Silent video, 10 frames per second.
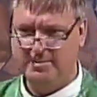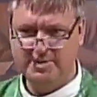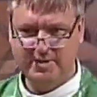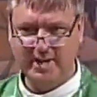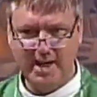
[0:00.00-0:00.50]
mean,
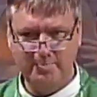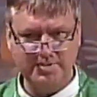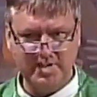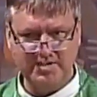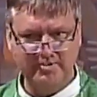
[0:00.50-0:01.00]
can I
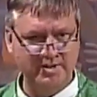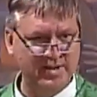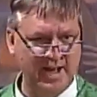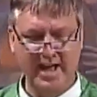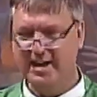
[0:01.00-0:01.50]
possess
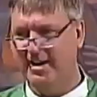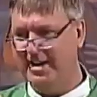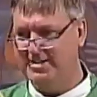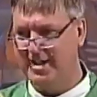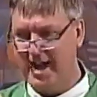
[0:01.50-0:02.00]
heaven? Can I
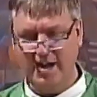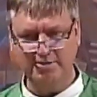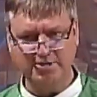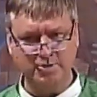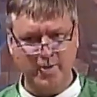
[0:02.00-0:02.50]
say, I'll
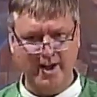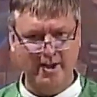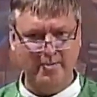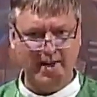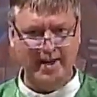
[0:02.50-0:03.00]
swear
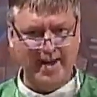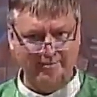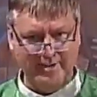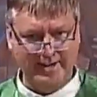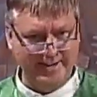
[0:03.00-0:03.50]
by
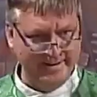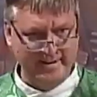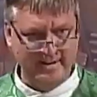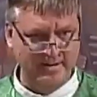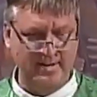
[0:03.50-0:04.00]
heaven?
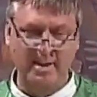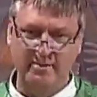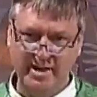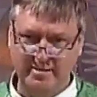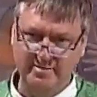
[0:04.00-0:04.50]
All
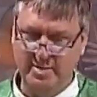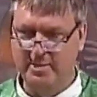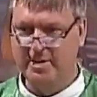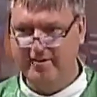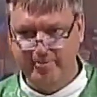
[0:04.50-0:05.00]

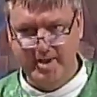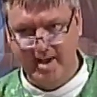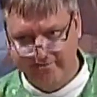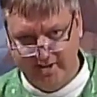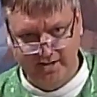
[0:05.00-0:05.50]
right, give me
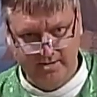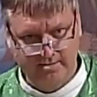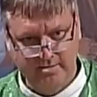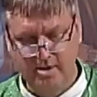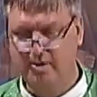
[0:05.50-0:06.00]
heaven.
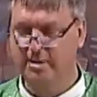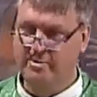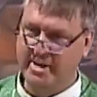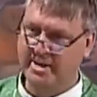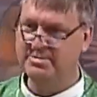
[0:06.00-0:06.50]
Oh, no,
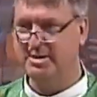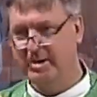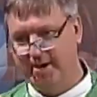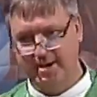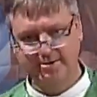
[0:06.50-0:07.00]
wait, I'm sorry, I
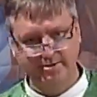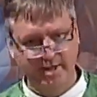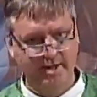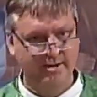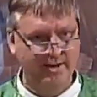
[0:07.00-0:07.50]
can't do that.
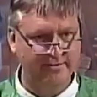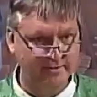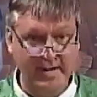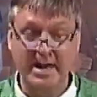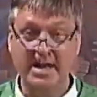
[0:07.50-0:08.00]
I don't have it,
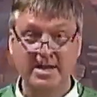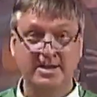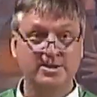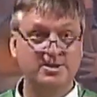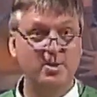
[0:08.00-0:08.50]
right?
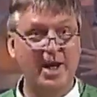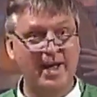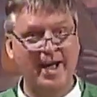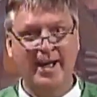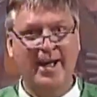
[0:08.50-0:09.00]
So
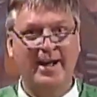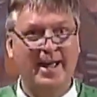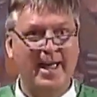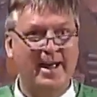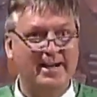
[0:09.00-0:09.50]
I
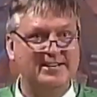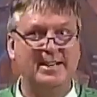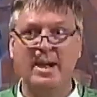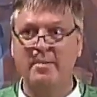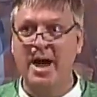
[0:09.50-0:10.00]
can't, it's
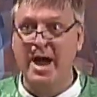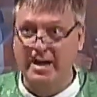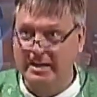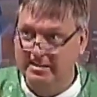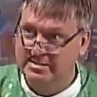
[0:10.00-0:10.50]
not mine.
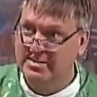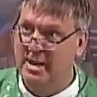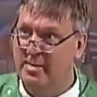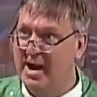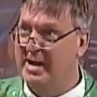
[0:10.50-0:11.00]
It's not
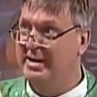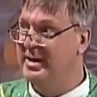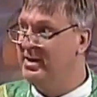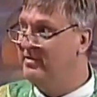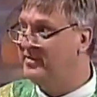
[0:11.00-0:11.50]
mine to
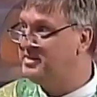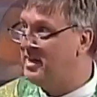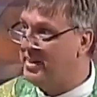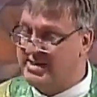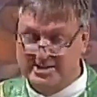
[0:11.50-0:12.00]
give, it's not
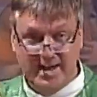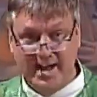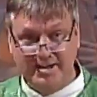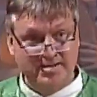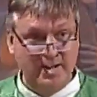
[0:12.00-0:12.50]
mine to
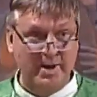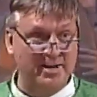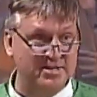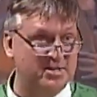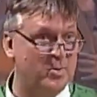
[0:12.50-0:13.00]
take, it's not mine
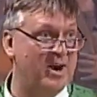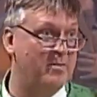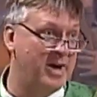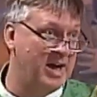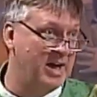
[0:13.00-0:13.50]
to swear
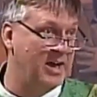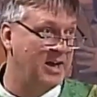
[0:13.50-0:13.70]
by.